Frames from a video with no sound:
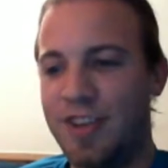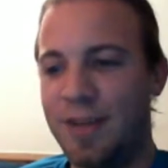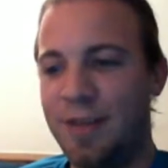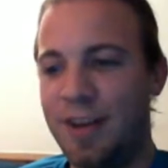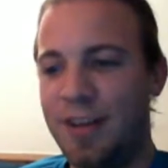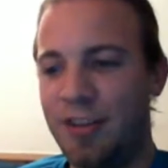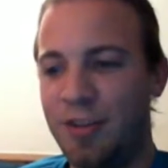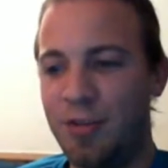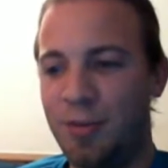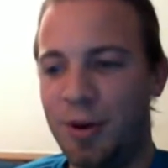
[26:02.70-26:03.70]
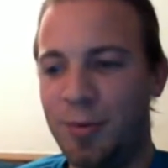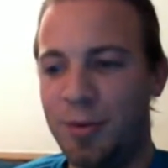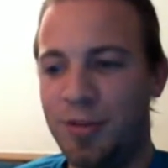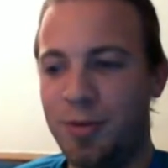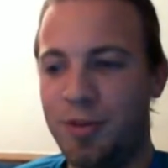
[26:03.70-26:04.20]
If you had to choose one,
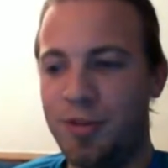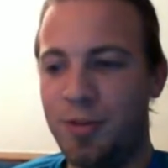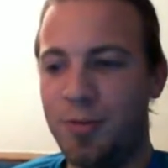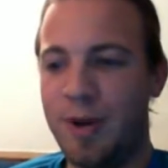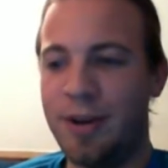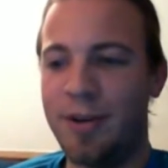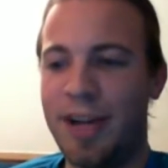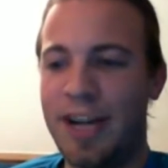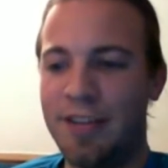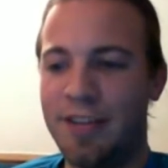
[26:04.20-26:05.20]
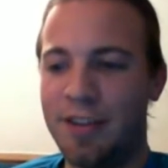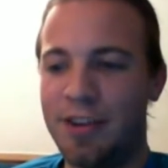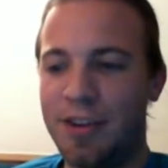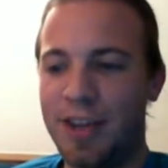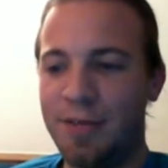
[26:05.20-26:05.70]
which would you do better at?
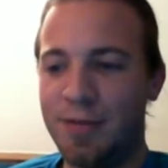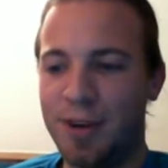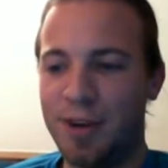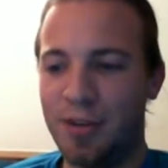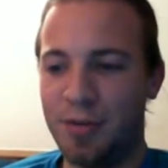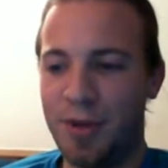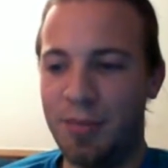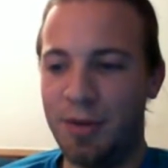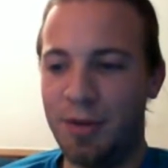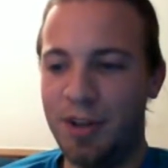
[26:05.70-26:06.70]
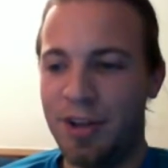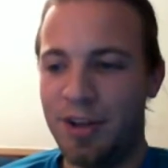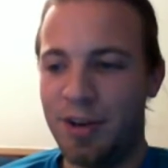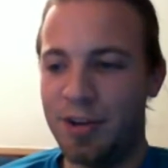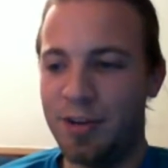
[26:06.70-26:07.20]
Cooking for 100 people
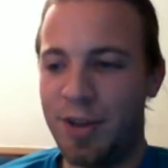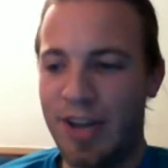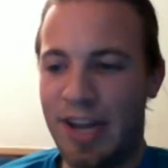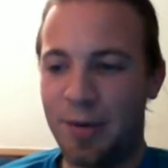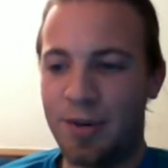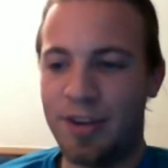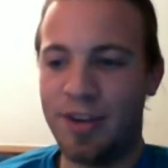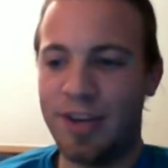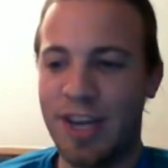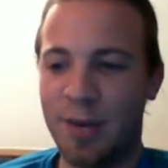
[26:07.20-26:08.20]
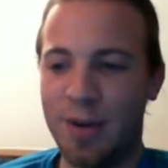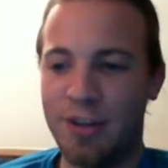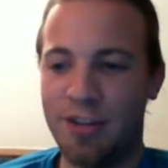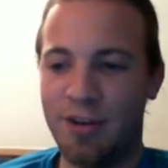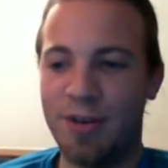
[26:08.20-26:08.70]
or doing an hour-long comedy
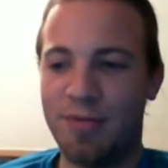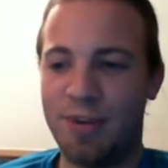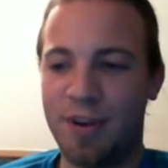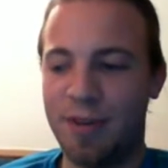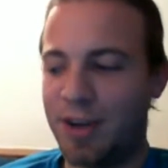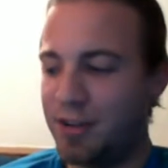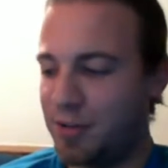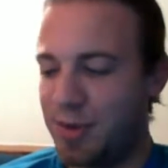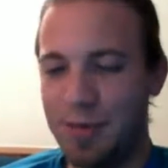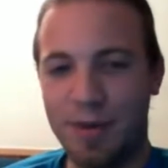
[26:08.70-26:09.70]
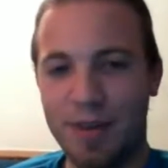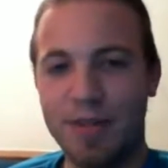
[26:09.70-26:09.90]
show in front of 100 people?